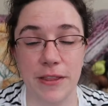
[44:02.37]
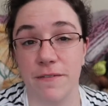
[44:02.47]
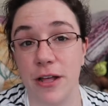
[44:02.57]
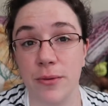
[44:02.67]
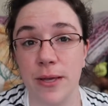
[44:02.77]
be the
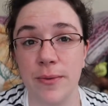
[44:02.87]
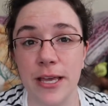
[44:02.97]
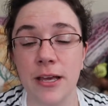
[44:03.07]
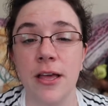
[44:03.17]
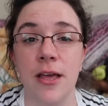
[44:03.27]
following
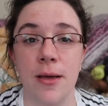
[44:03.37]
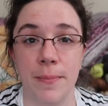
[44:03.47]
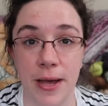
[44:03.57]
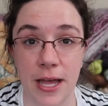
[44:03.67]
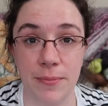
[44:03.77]
week,
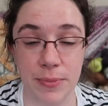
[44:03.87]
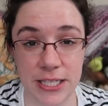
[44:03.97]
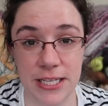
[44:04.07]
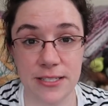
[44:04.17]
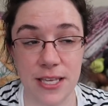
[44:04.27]
but
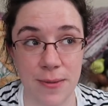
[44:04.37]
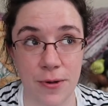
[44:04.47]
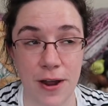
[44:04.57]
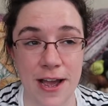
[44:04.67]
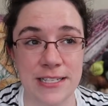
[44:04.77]
please keep
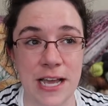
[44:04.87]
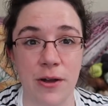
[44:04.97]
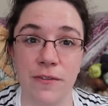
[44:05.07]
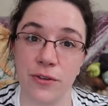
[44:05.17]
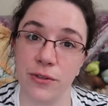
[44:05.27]
your eyes
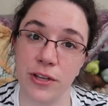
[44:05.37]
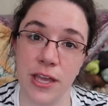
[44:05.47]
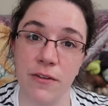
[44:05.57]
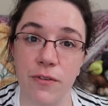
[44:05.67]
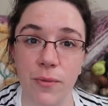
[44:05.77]
out if you're
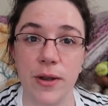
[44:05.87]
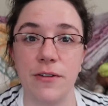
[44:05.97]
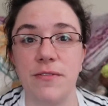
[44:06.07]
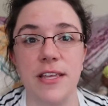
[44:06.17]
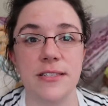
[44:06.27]
looking for one
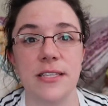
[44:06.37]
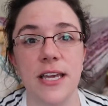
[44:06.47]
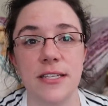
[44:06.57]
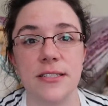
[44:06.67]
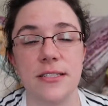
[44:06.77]
of these
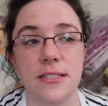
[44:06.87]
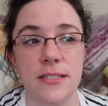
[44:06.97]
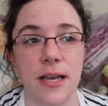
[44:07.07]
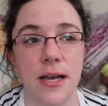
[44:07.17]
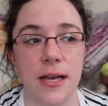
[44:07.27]

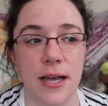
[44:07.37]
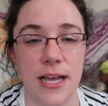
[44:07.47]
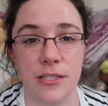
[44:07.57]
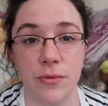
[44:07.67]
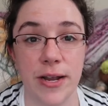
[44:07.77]
kits
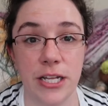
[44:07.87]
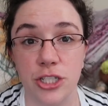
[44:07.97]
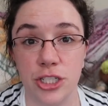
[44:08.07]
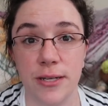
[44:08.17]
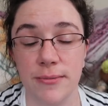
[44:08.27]
as a
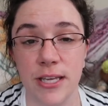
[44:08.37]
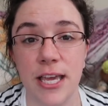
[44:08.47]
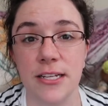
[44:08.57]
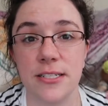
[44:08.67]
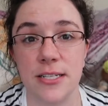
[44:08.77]
ready-to-ship
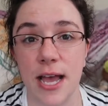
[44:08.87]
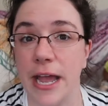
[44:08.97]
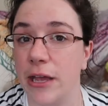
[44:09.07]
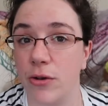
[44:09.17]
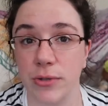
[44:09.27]
kit.
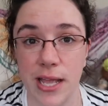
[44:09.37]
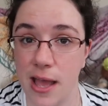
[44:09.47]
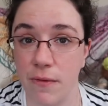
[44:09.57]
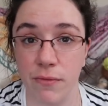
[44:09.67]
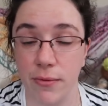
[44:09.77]
I only
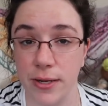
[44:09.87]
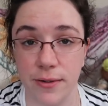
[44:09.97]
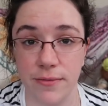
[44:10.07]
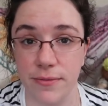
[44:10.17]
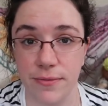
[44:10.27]
have one
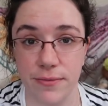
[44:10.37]
of